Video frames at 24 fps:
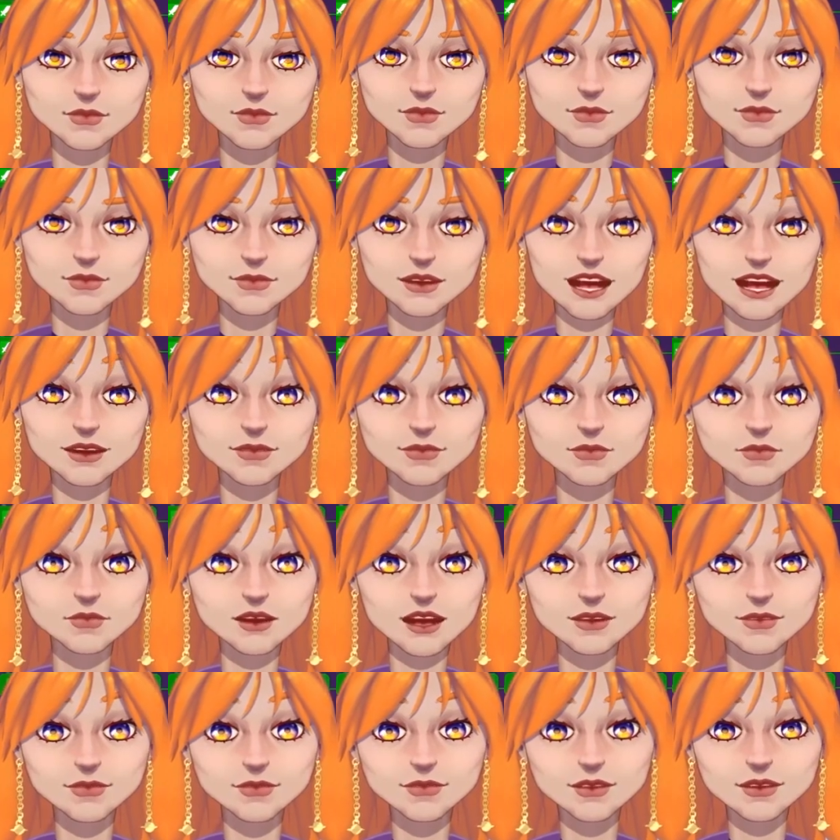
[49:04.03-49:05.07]
Cat
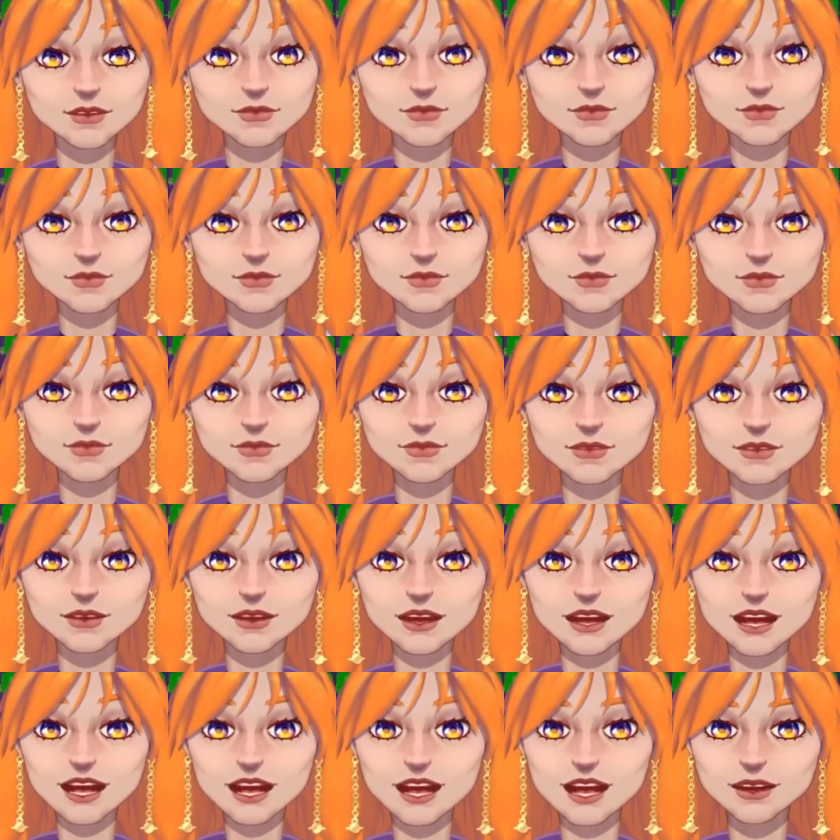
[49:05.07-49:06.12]
painting.
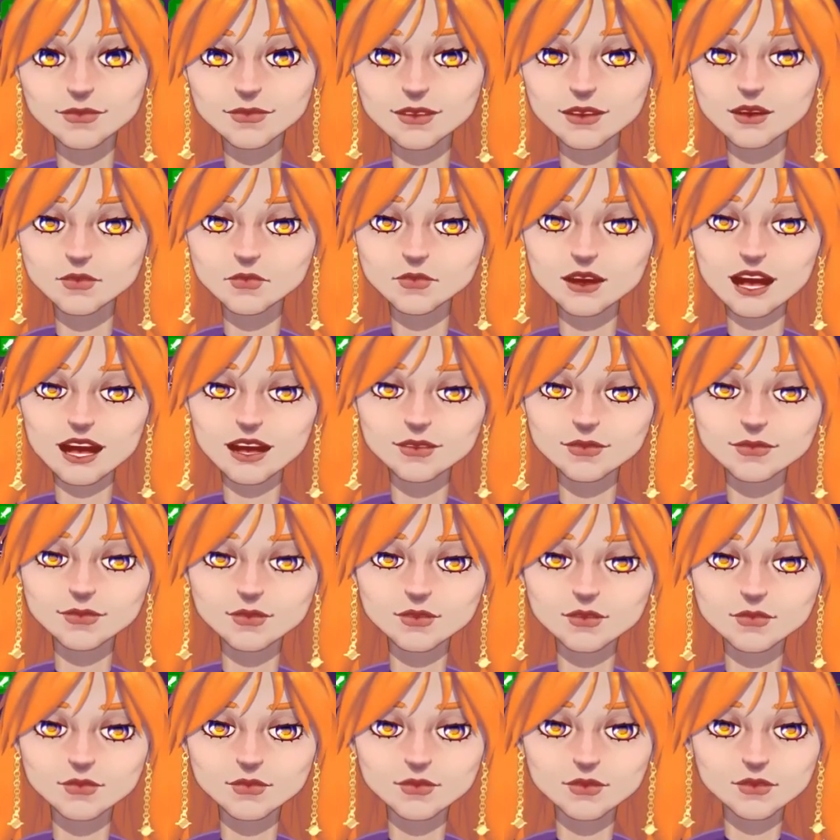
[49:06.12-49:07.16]
Is that a
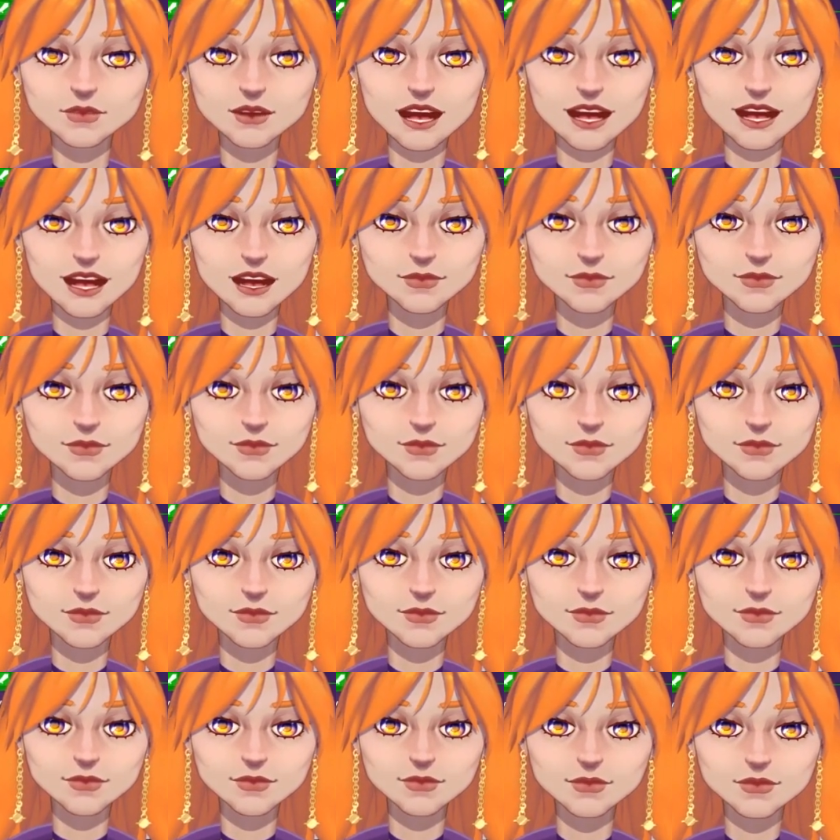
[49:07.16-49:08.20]
painting of your cat?
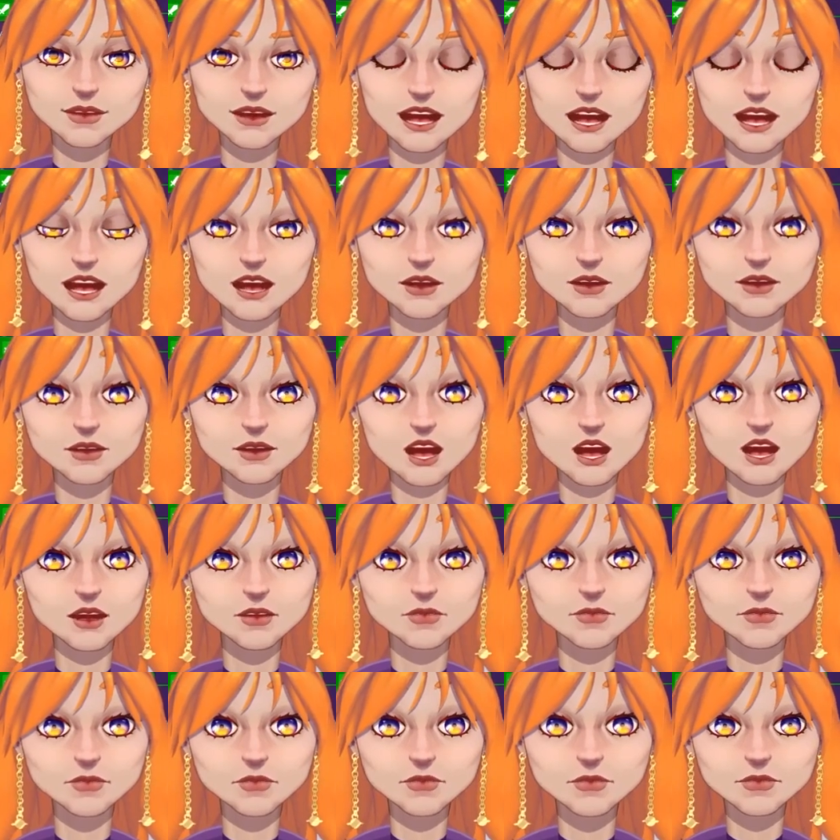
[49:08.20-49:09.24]
You
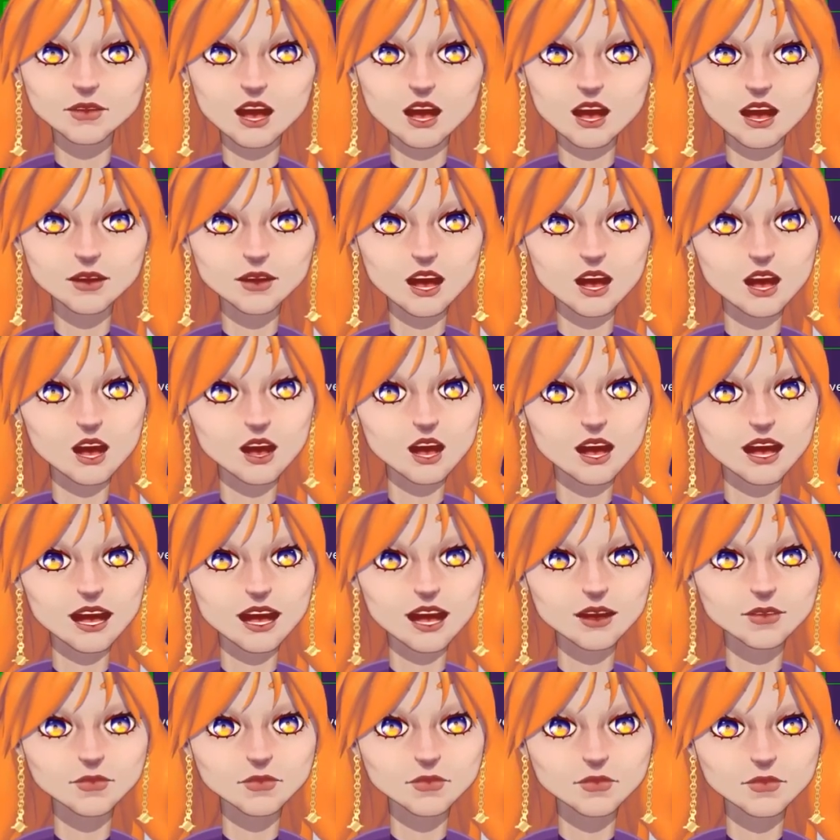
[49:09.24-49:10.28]
know, there are no
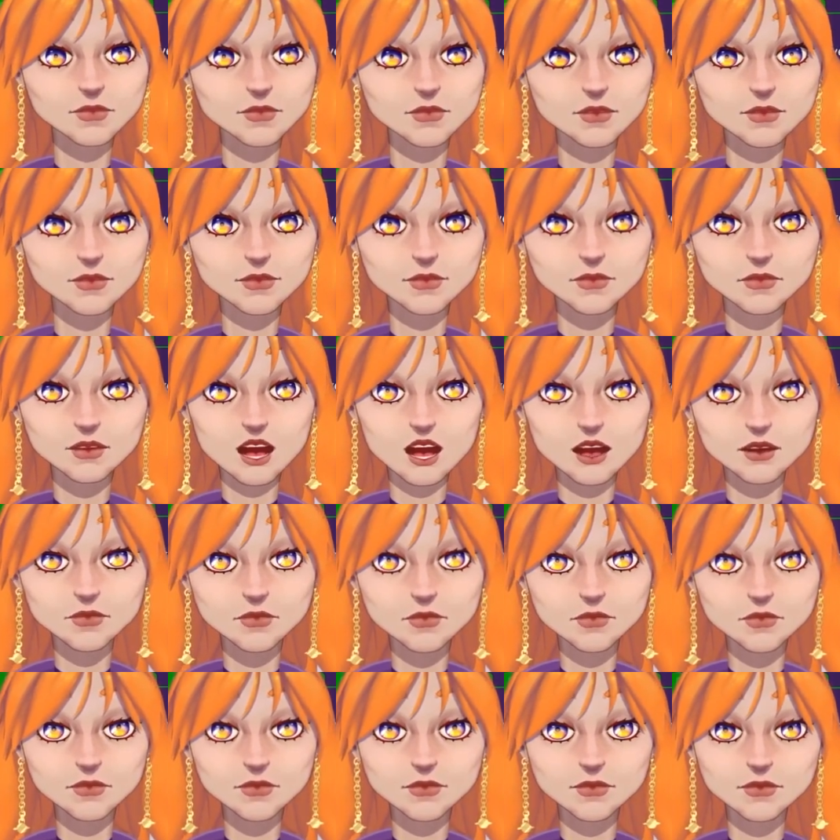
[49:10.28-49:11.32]
animals in this
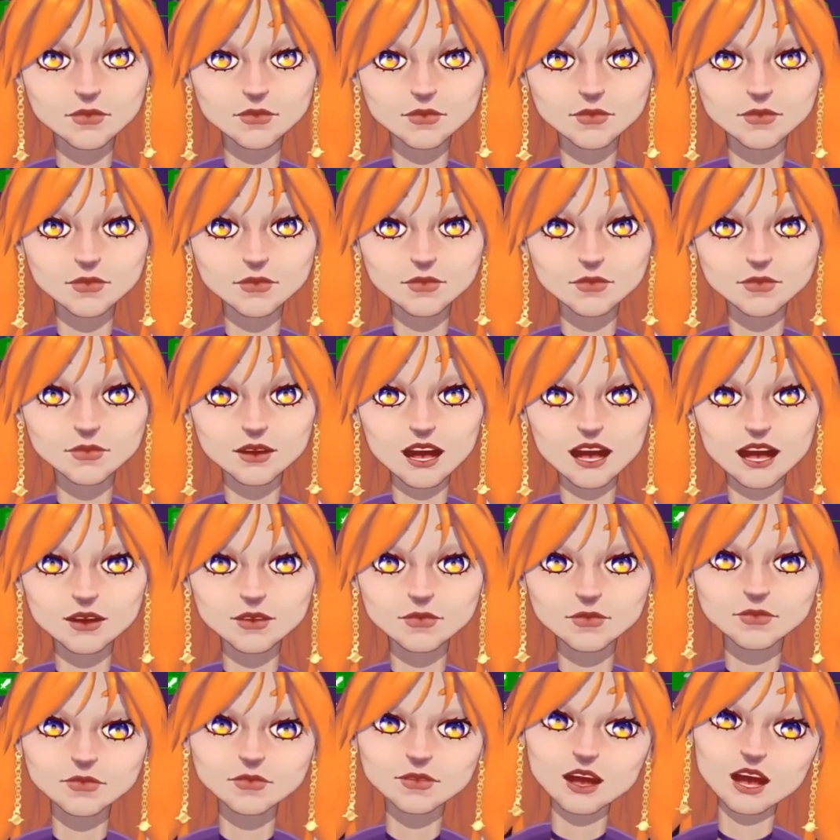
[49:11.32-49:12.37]
realm.
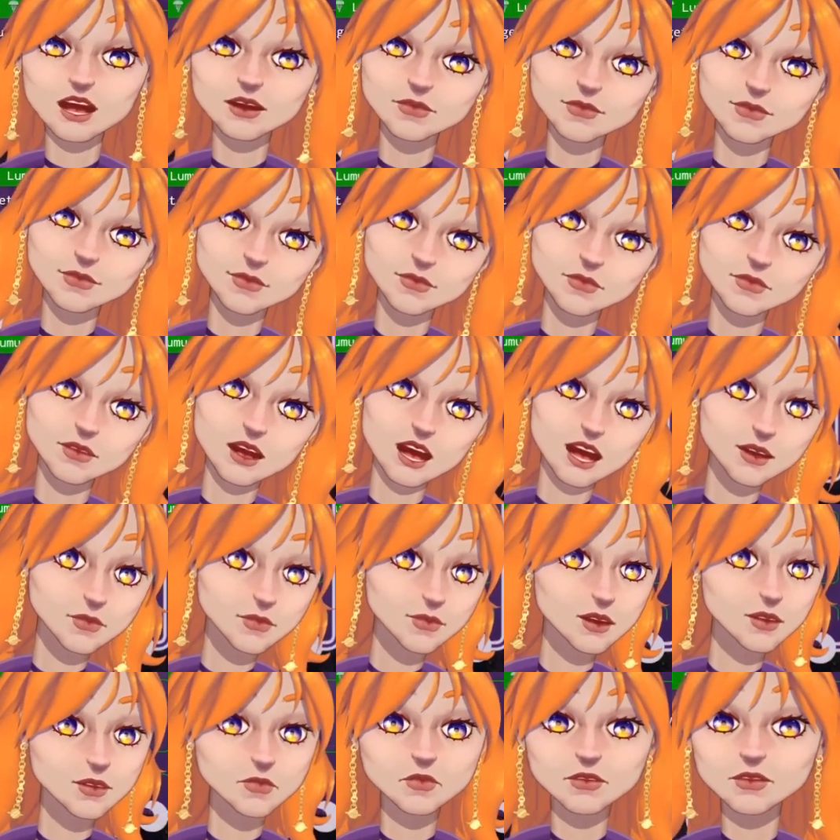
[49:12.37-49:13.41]
And to be honest, I'm
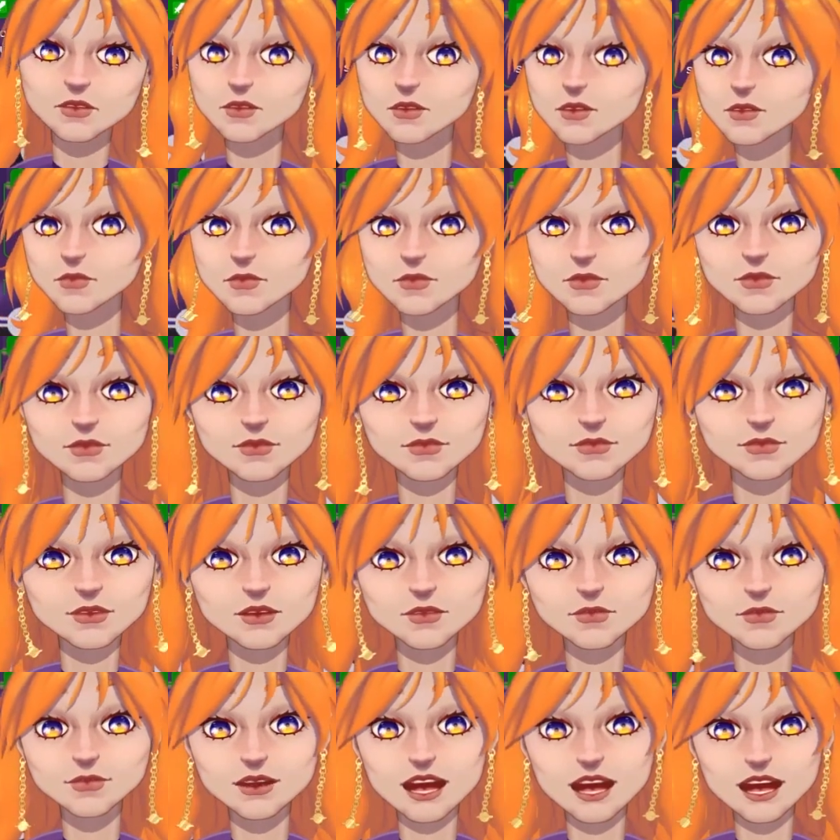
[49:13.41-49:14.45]
not particularly
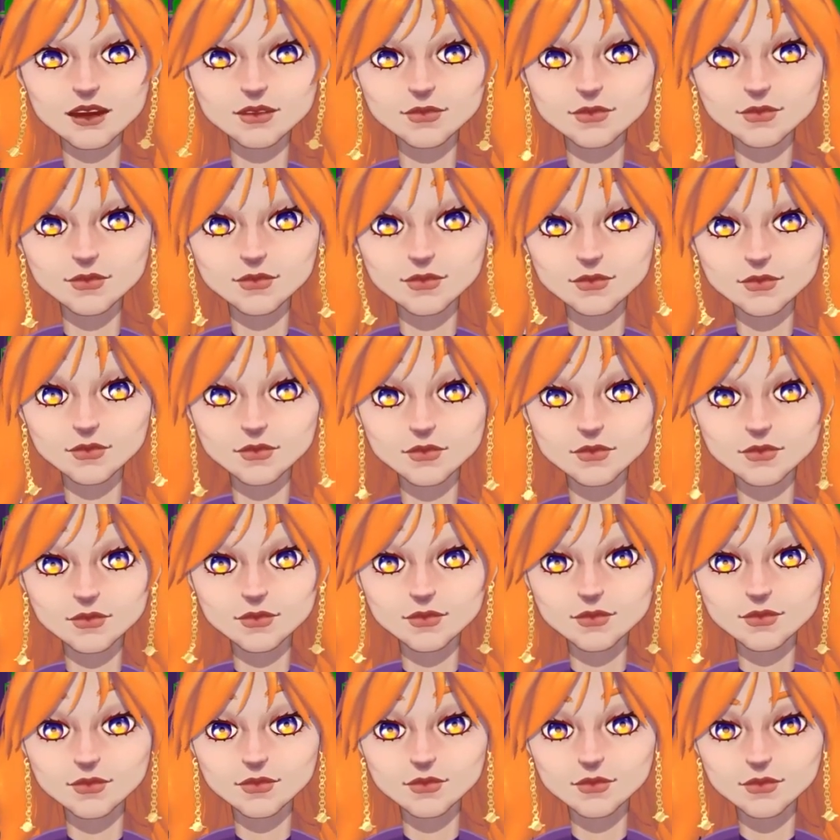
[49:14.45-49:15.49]
fond of cats.
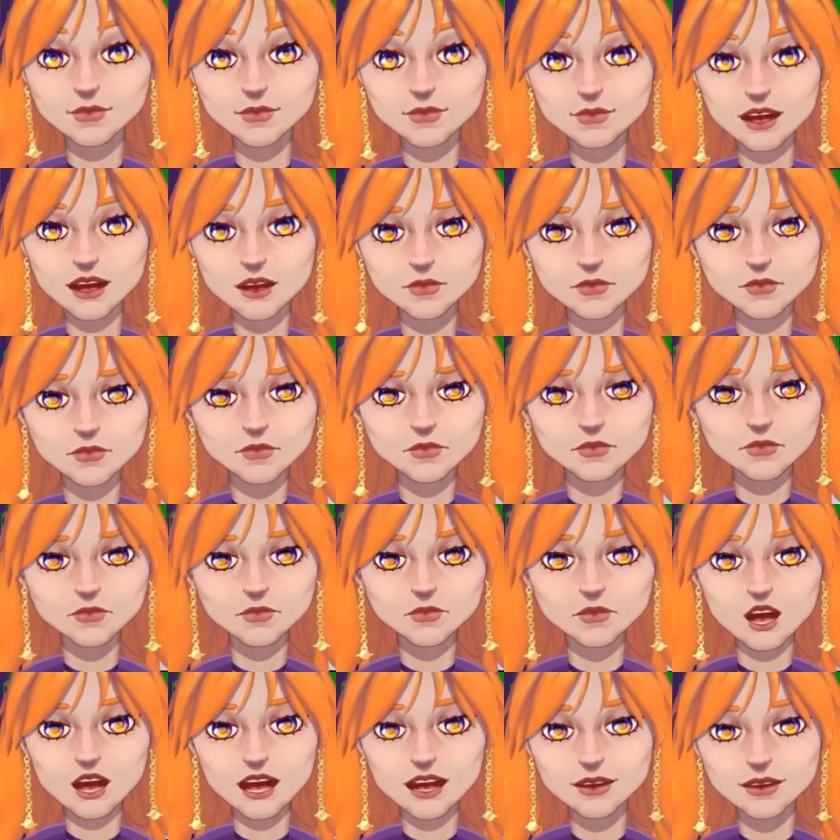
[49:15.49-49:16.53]
Then
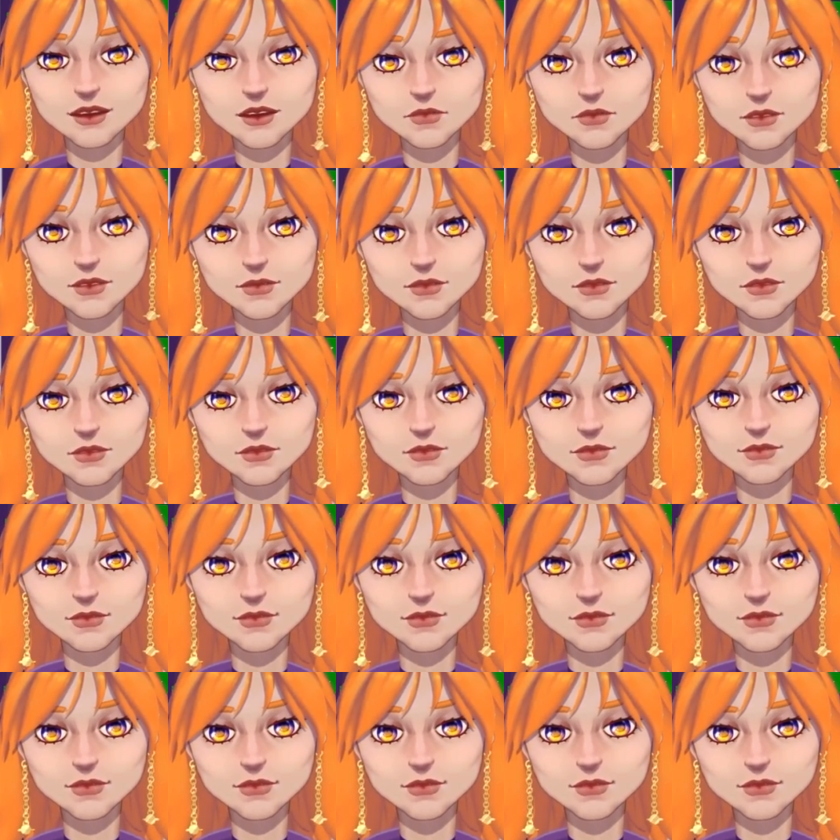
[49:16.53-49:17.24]
why keep it here?